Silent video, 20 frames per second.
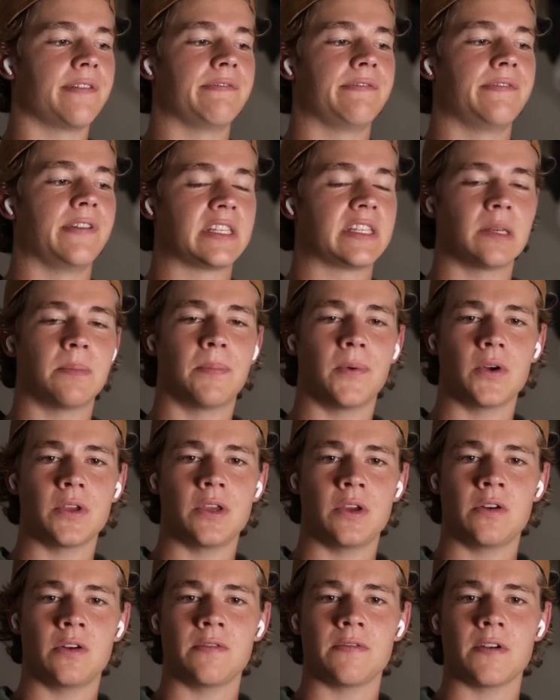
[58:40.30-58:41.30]
visible
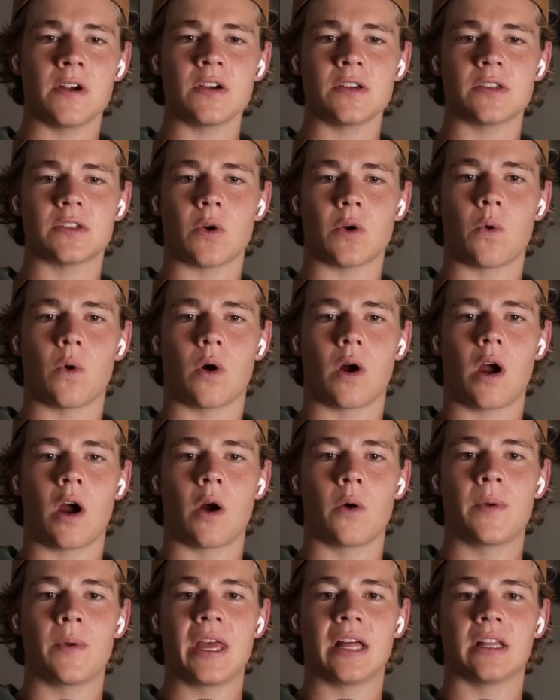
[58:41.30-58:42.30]
universe, or
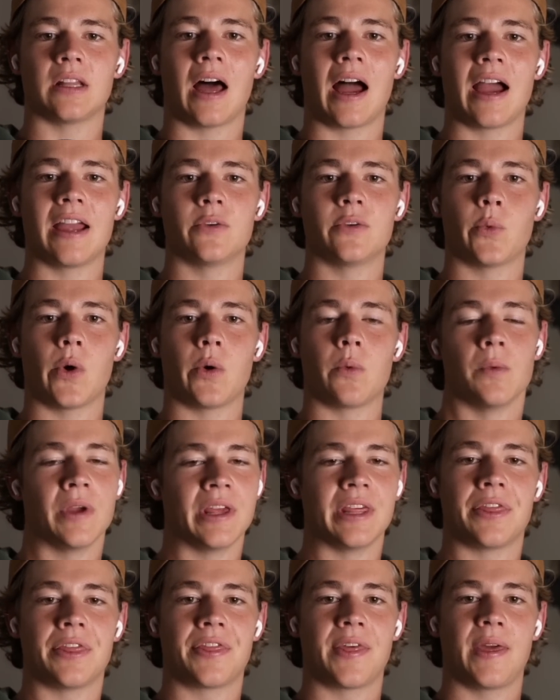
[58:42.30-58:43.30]
are we aligned what we
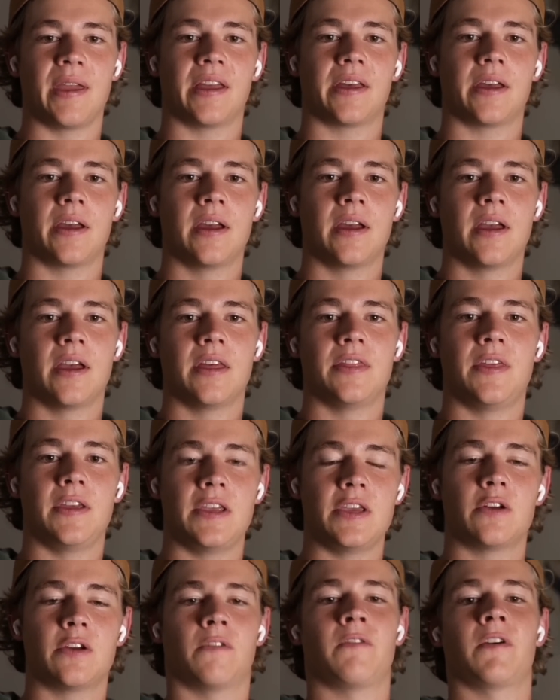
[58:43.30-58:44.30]
think the
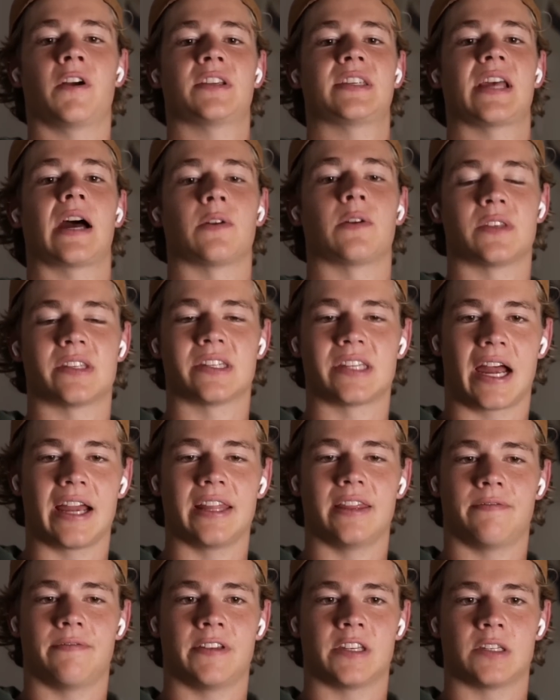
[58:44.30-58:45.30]
universe
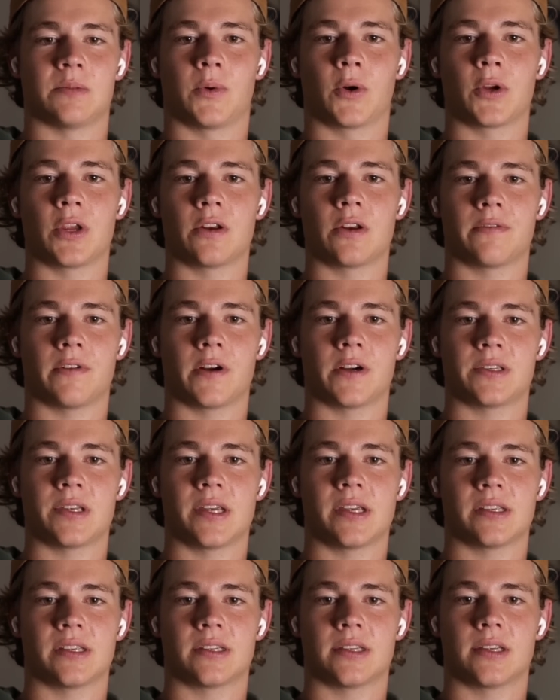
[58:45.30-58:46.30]
outside the visible universe
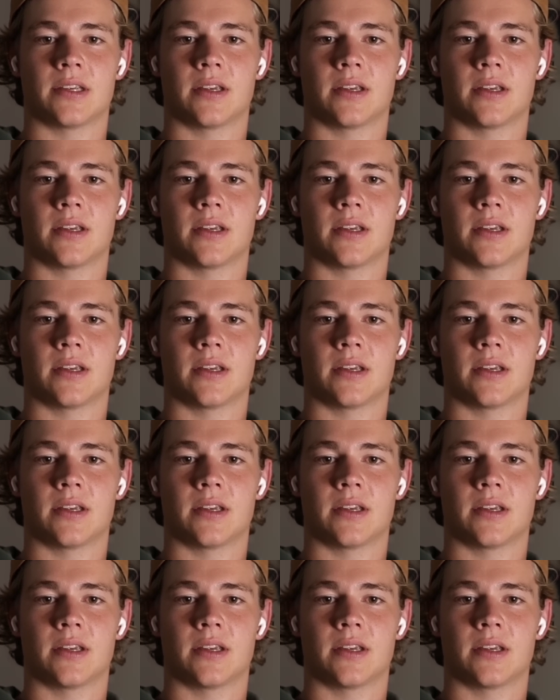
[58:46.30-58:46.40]
is?